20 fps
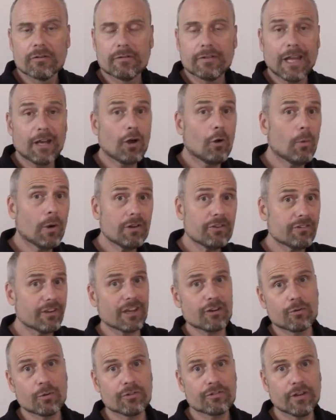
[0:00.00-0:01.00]
They don't want
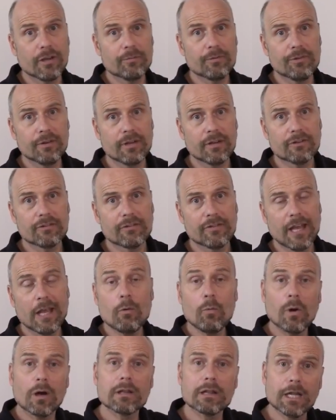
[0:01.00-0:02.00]
sexual subsidies. They
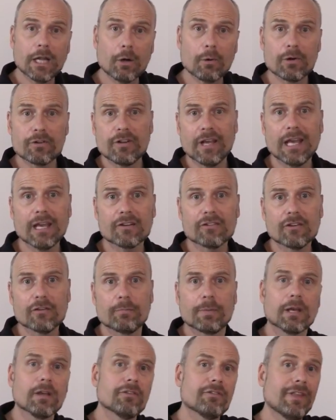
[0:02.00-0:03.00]
want lower taxes
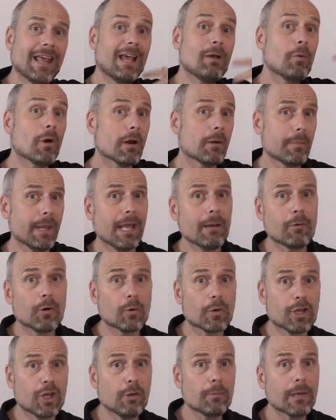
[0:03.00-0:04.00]
because they want to be able to
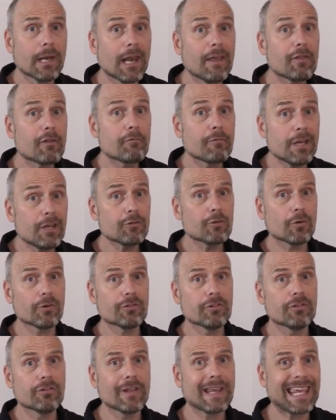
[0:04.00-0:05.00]
accumulate the
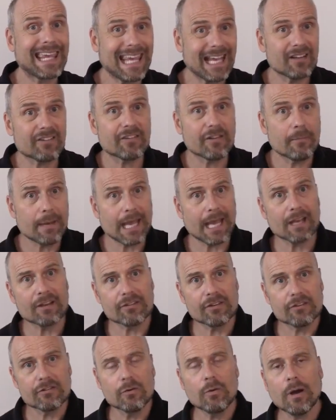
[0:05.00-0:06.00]
resources that gets them
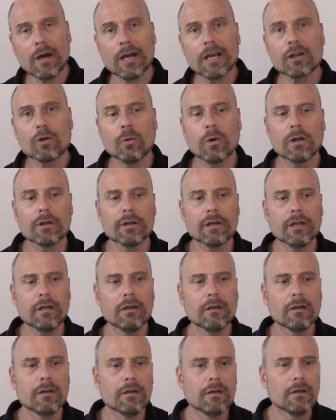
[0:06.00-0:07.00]
access to
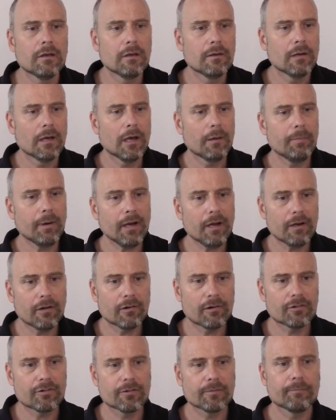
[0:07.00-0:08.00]
high-quality
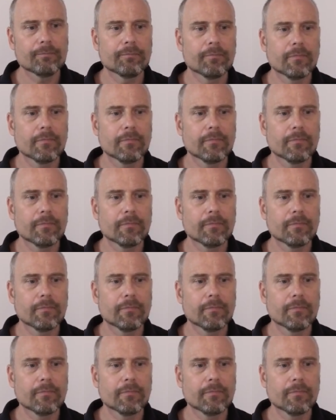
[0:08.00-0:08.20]
partners.